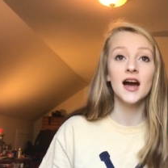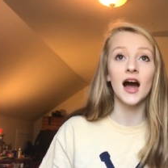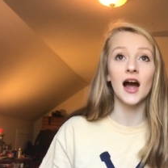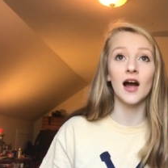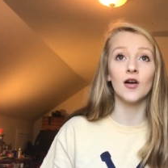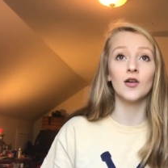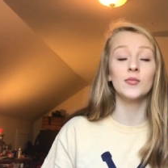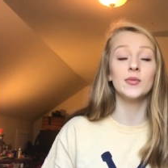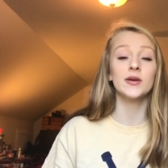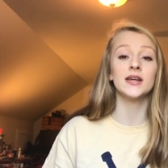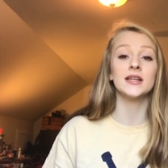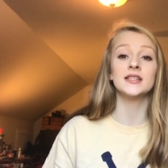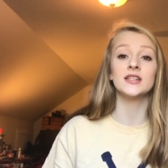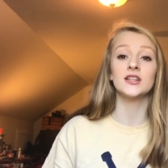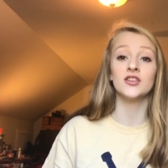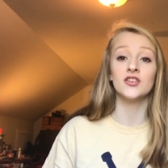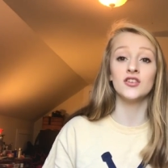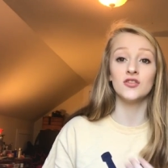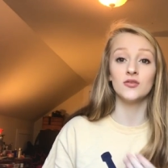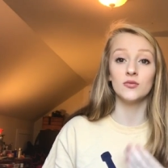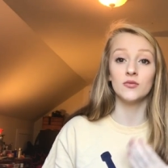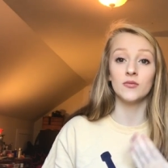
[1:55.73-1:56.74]
I will be
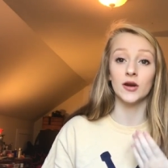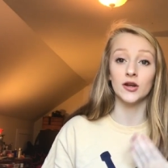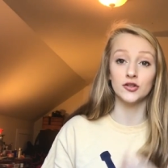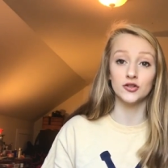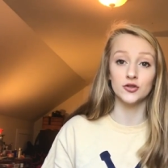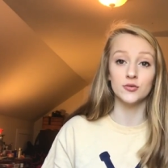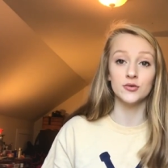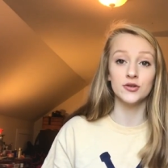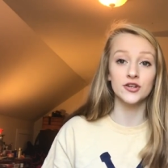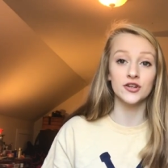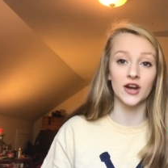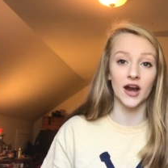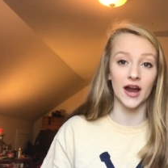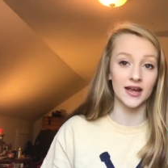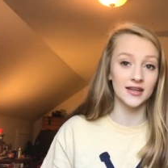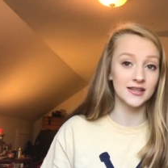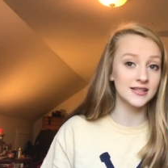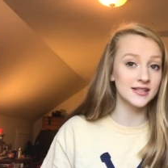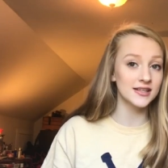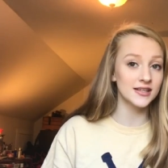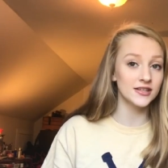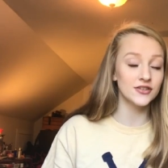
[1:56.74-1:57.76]
continuing my junior
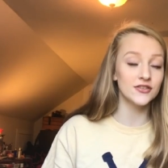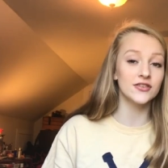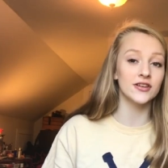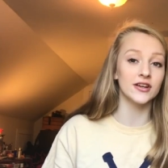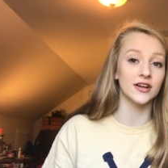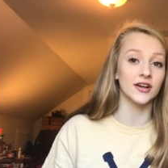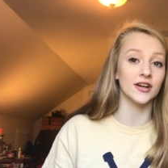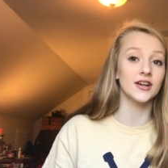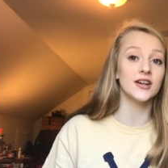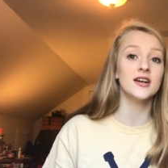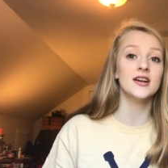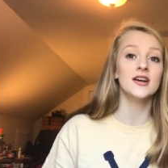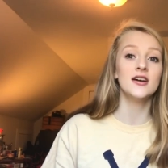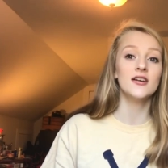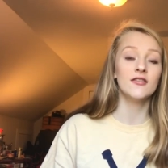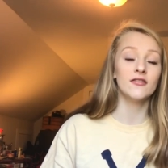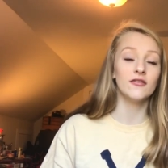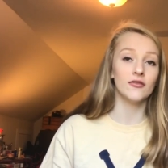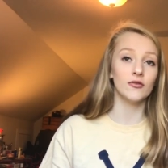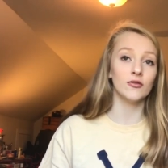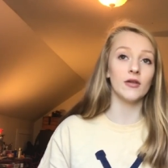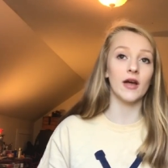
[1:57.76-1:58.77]
and senior year
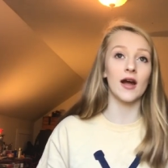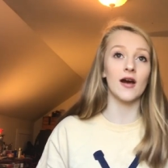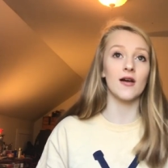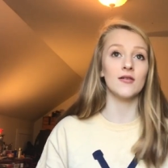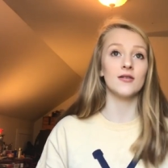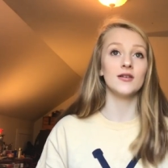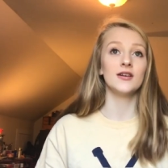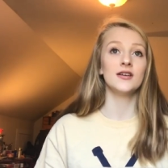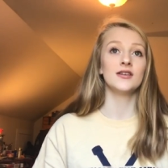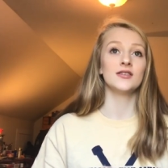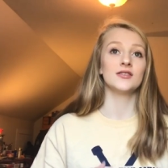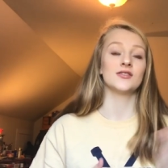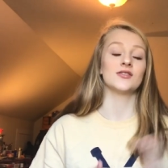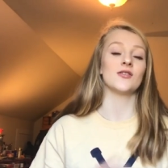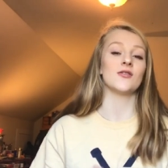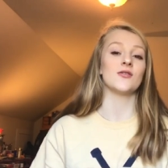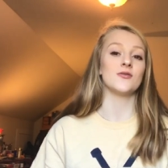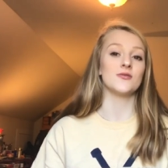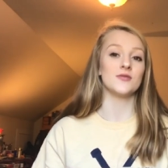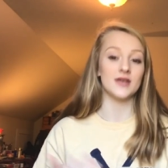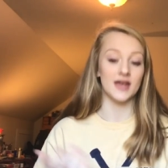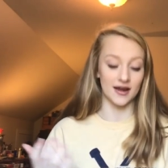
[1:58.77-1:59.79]
full out.
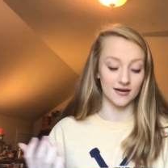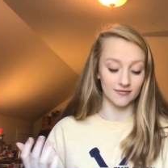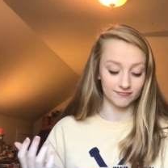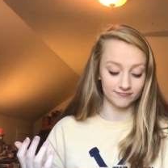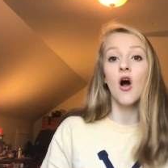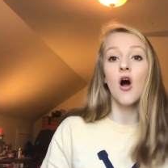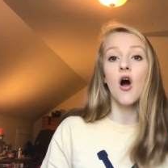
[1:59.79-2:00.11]
So, yeah.